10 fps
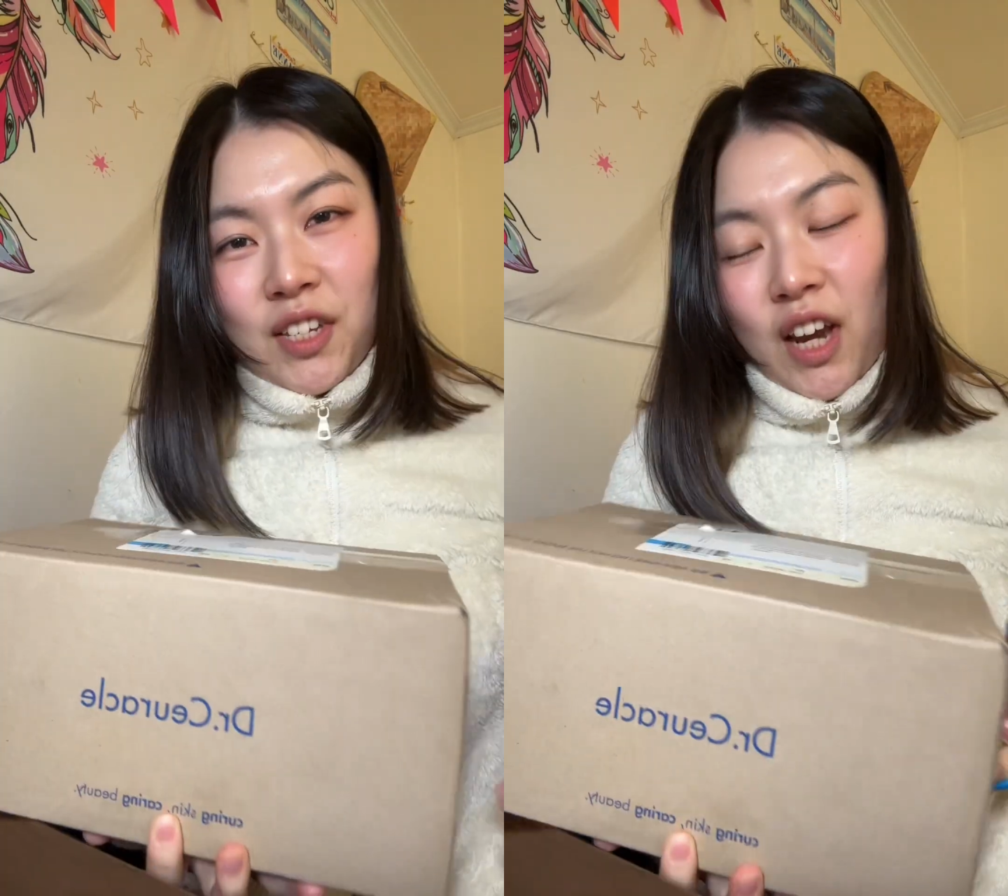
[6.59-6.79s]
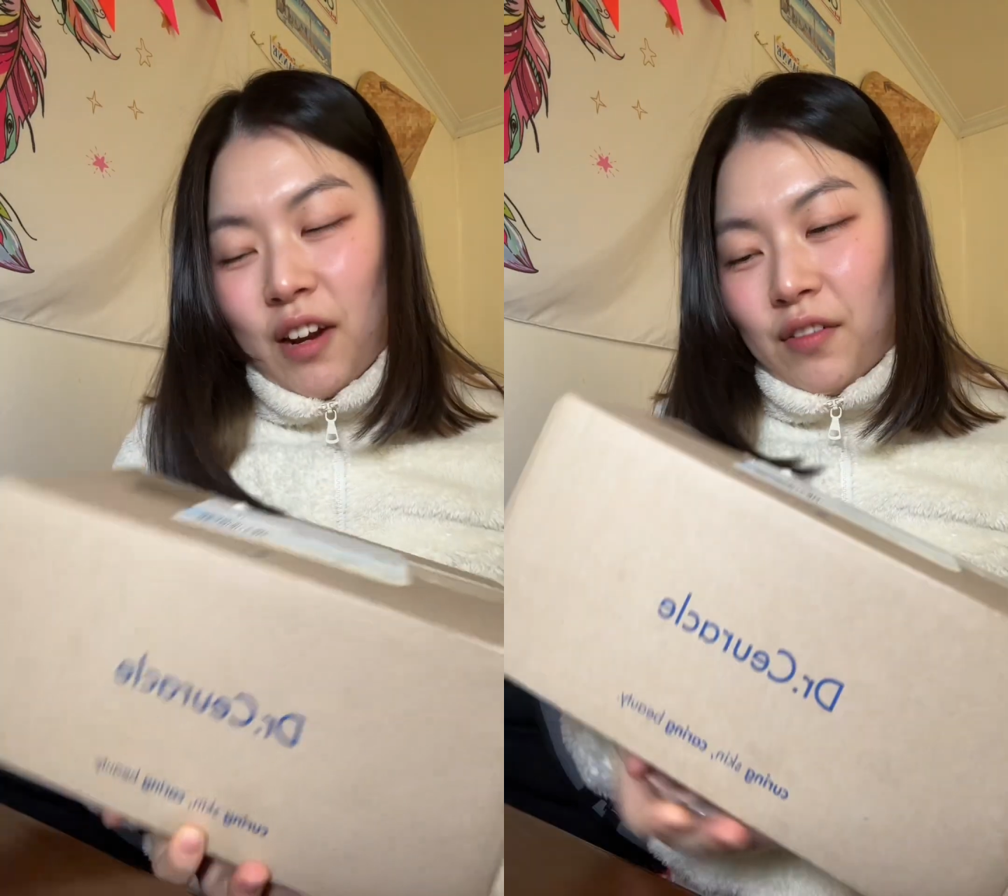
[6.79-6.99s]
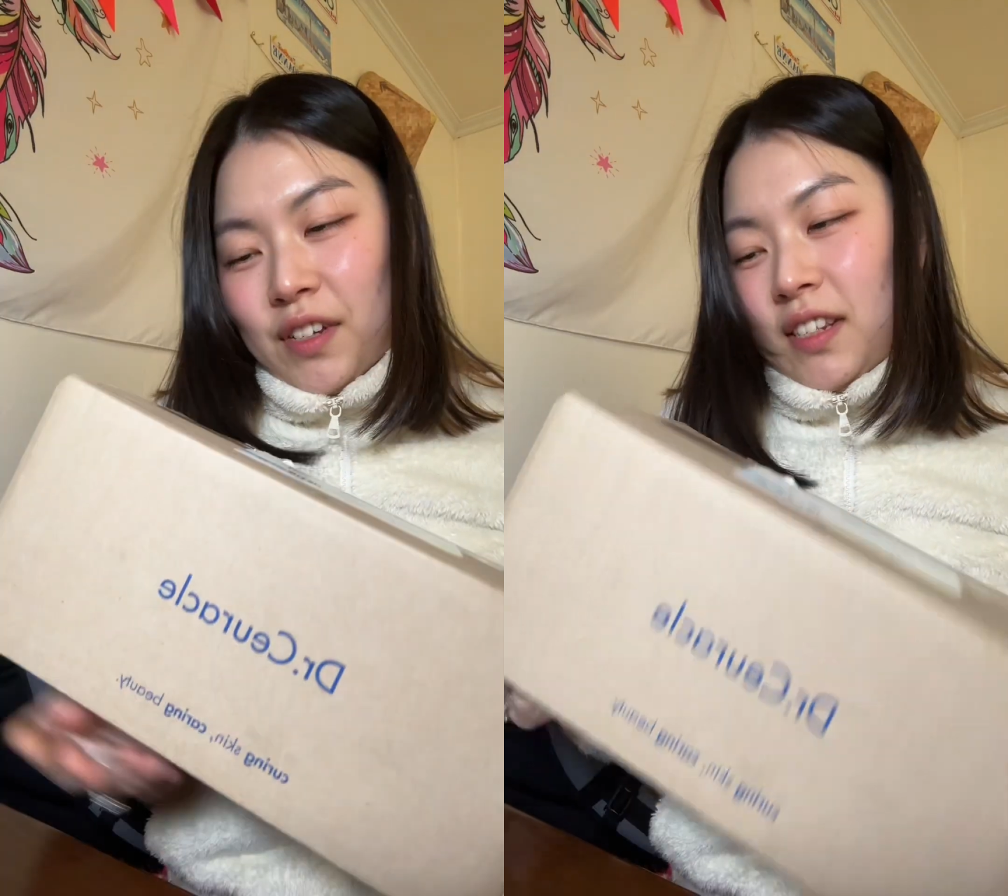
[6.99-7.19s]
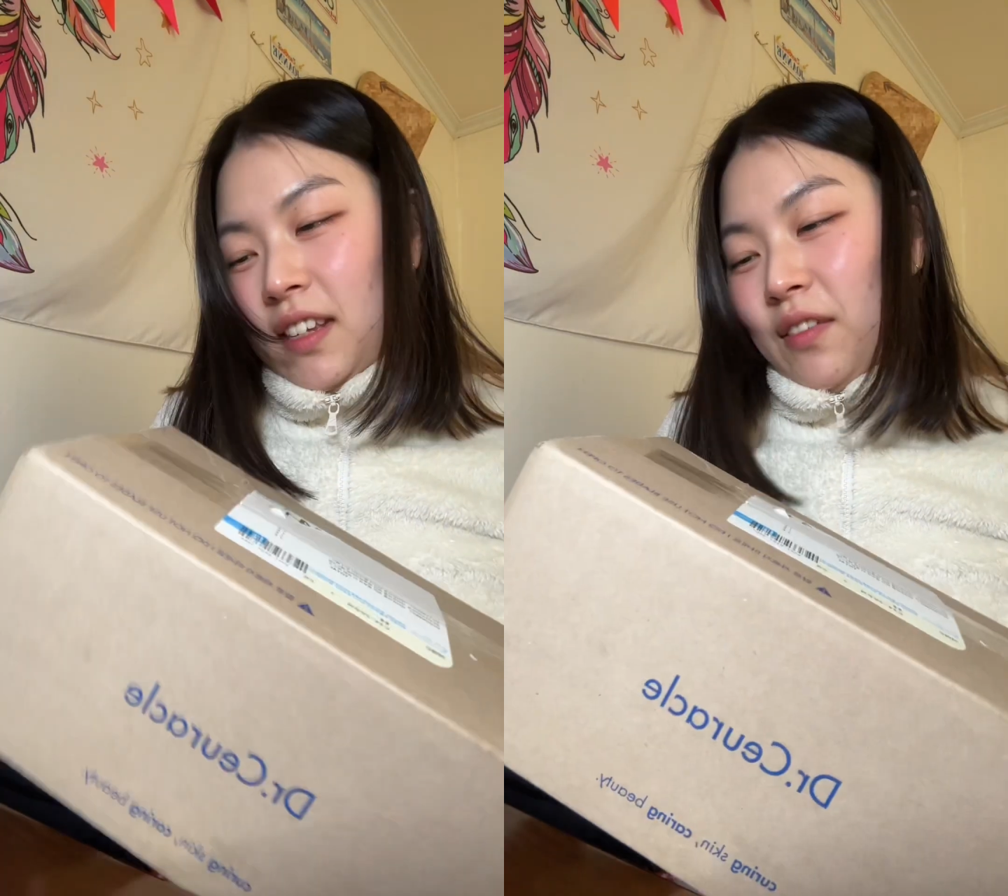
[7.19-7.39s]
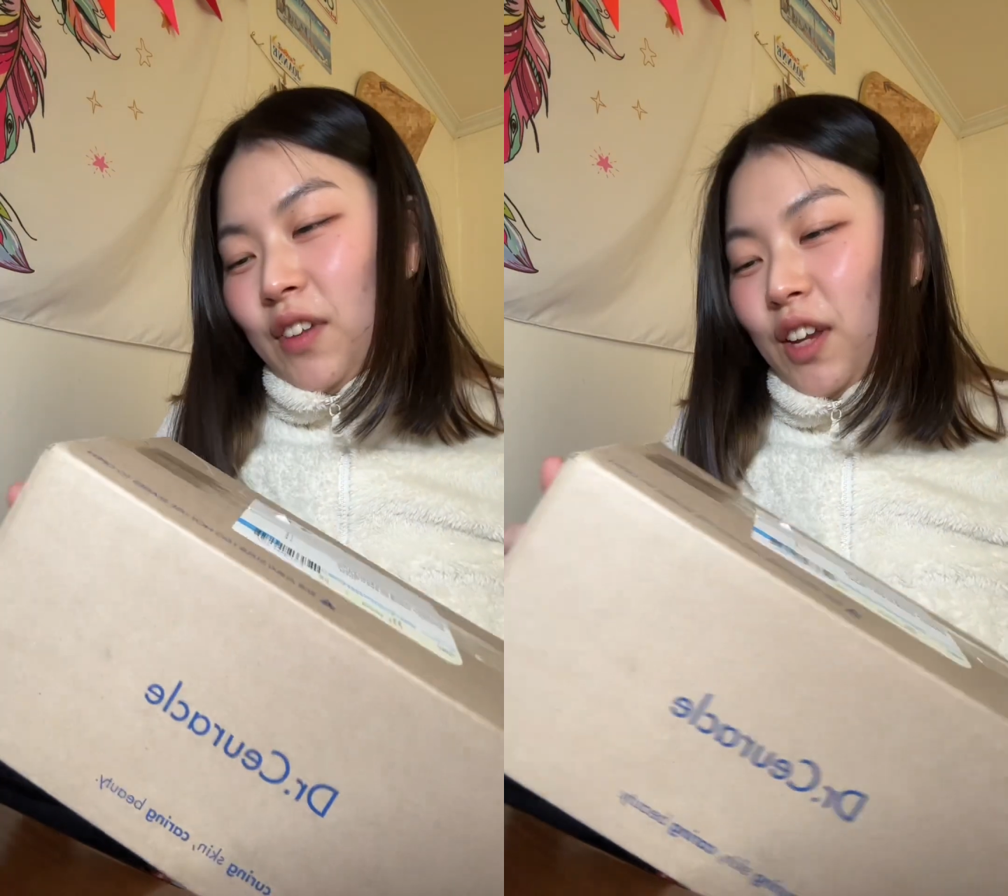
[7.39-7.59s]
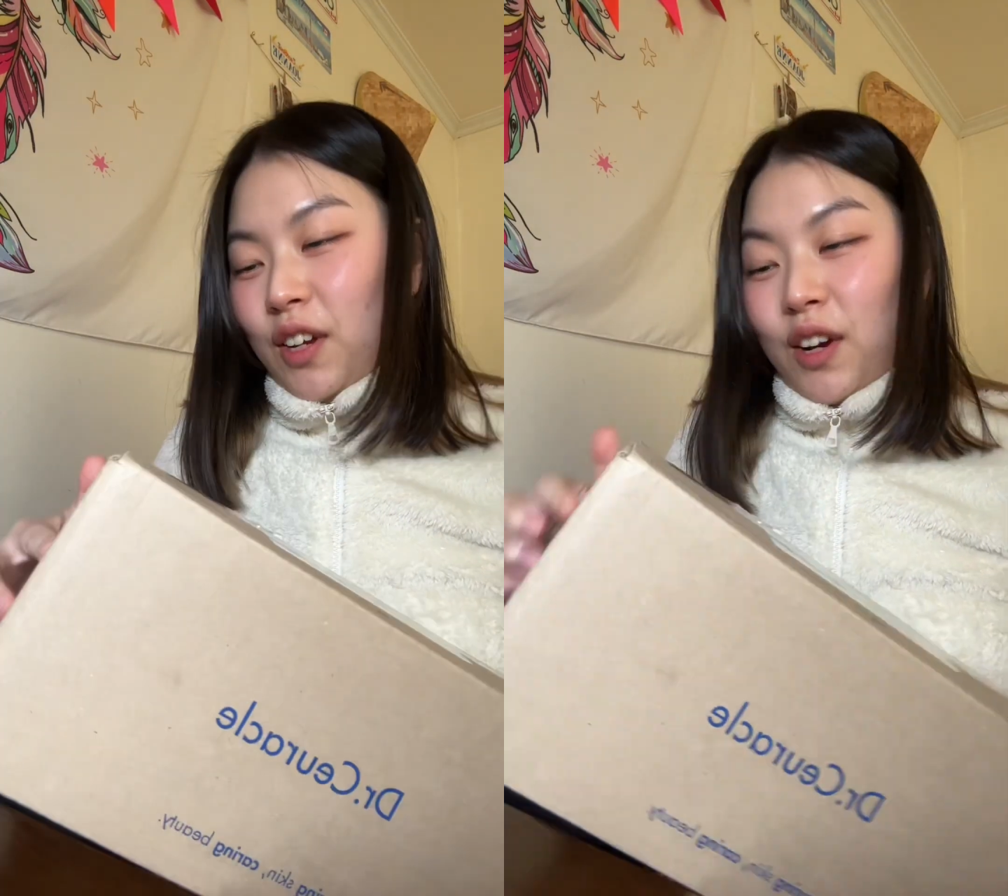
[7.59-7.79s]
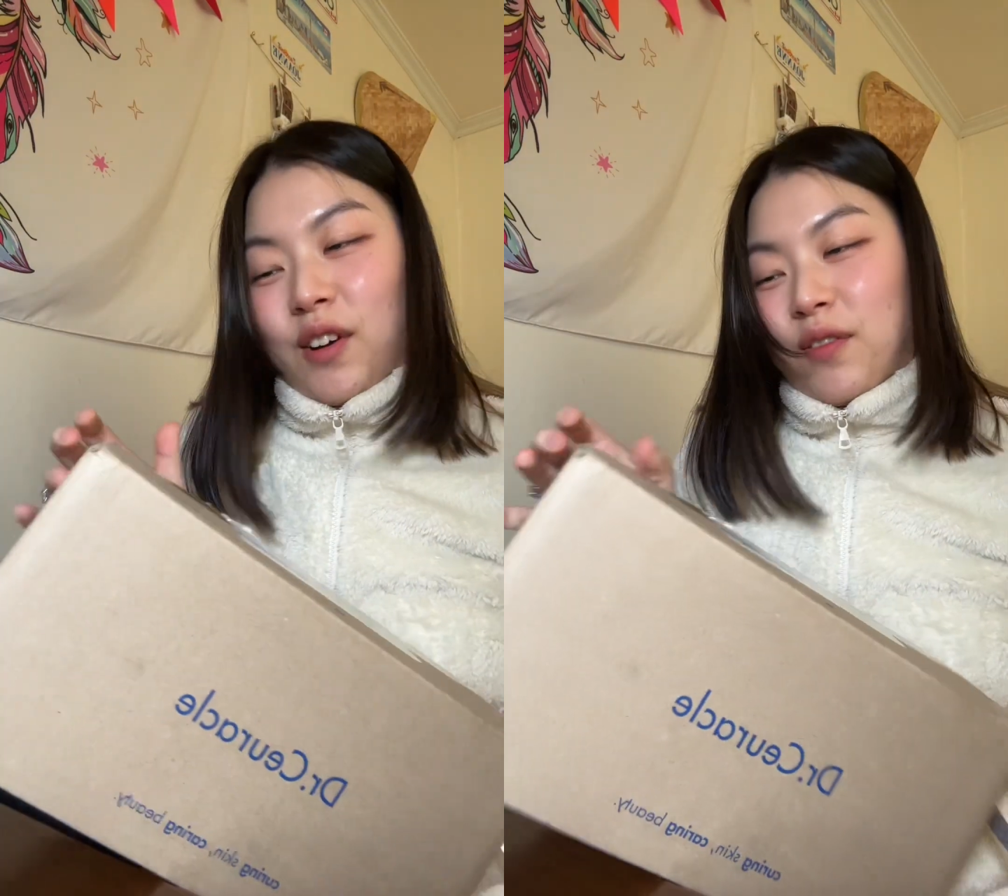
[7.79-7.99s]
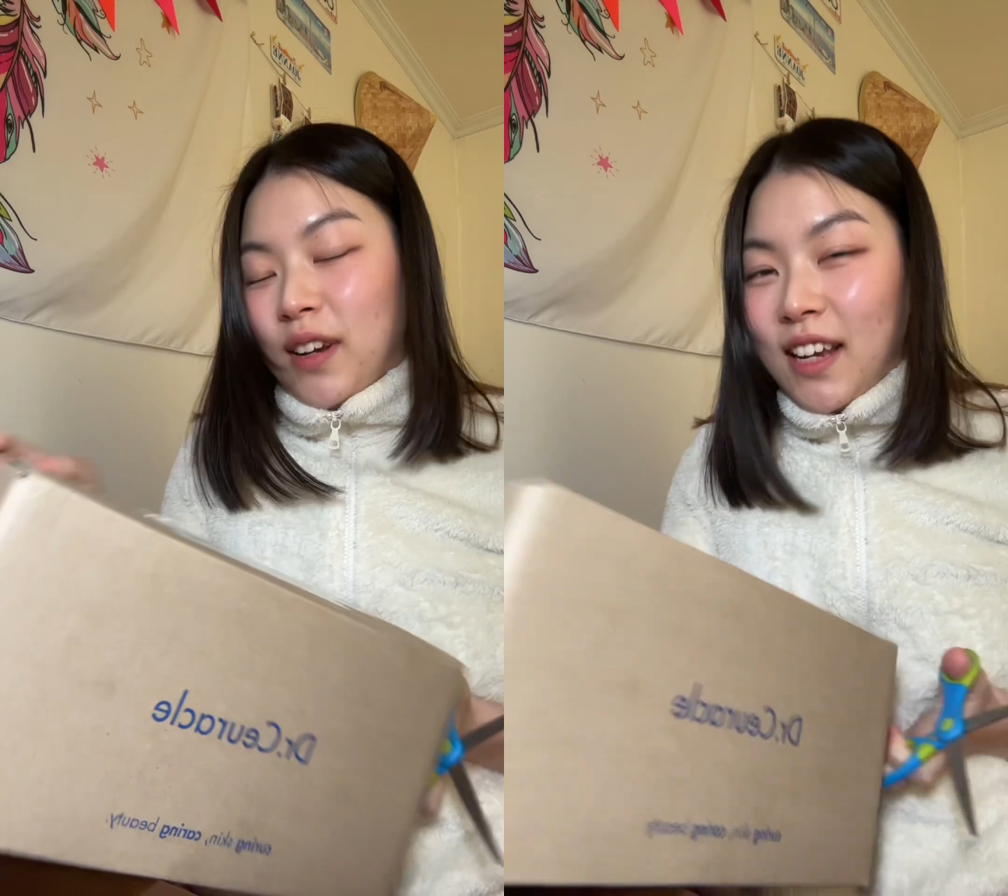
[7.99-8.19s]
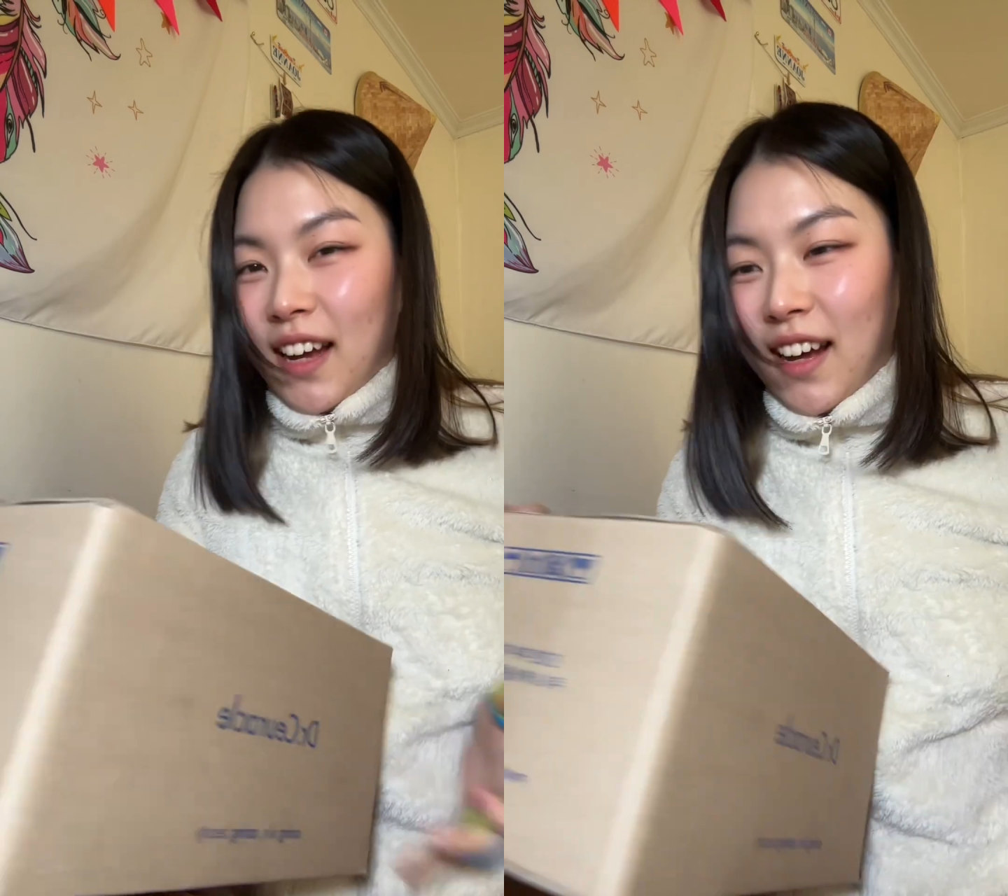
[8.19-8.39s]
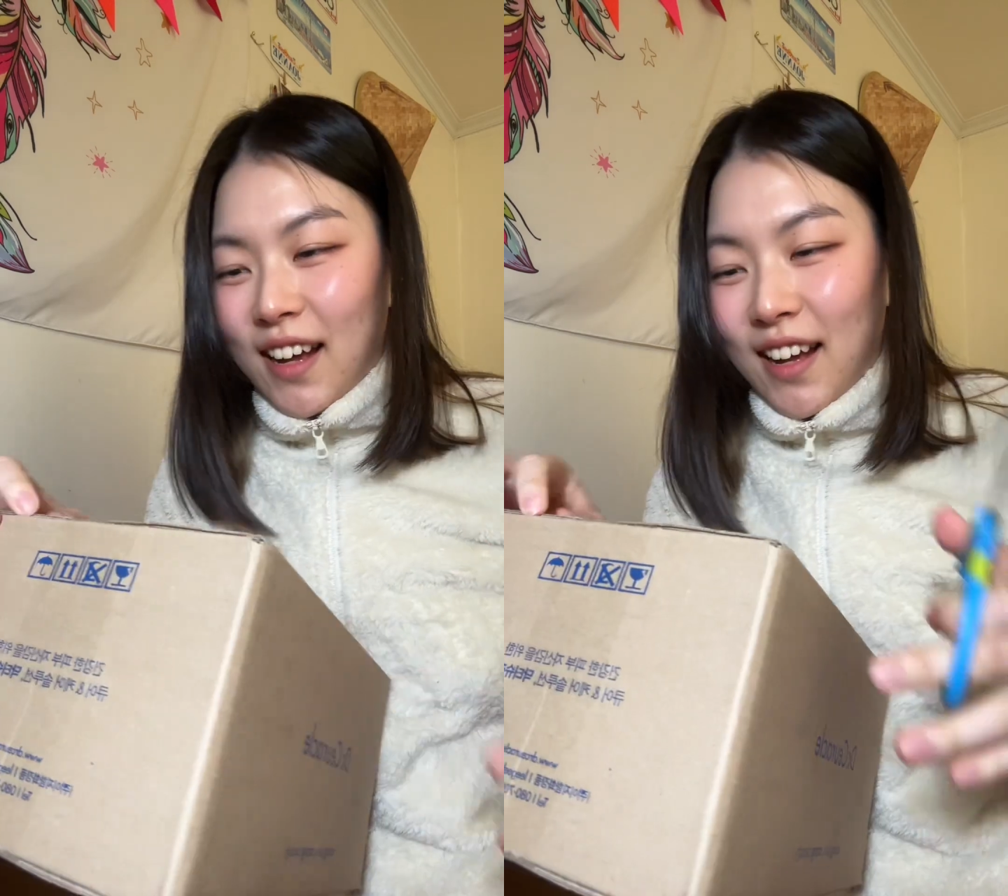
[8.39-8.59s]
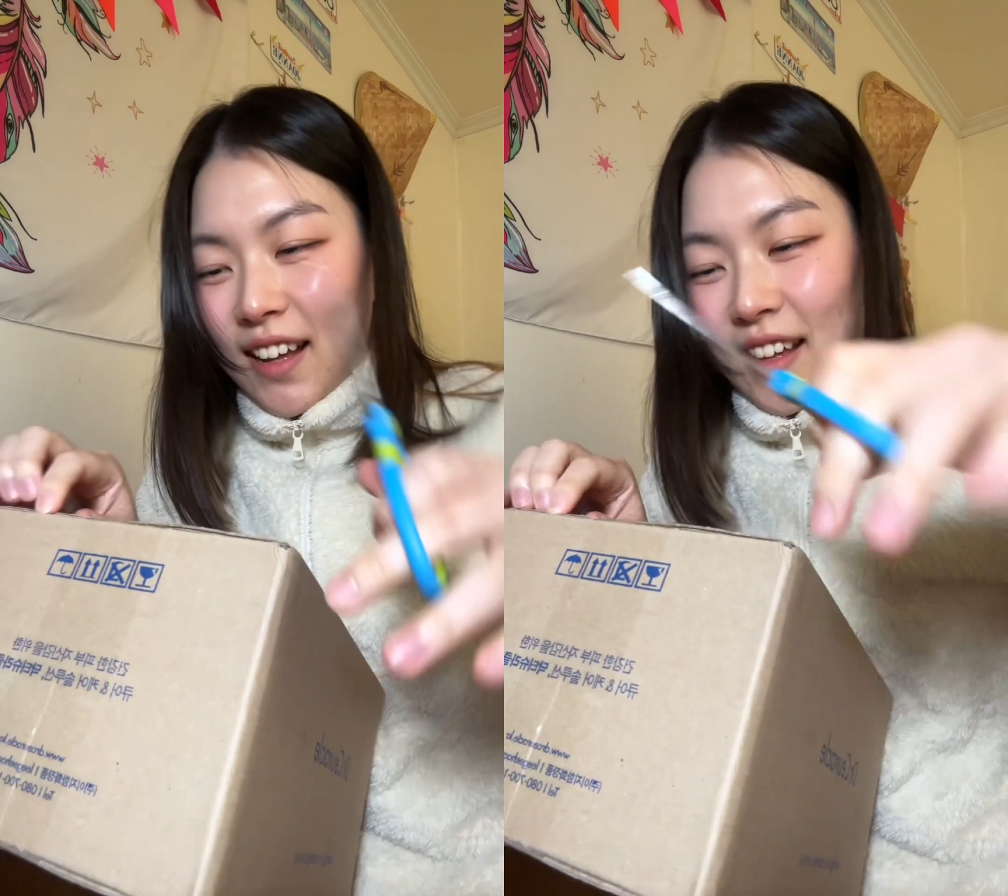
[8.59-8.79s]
I received in Korea,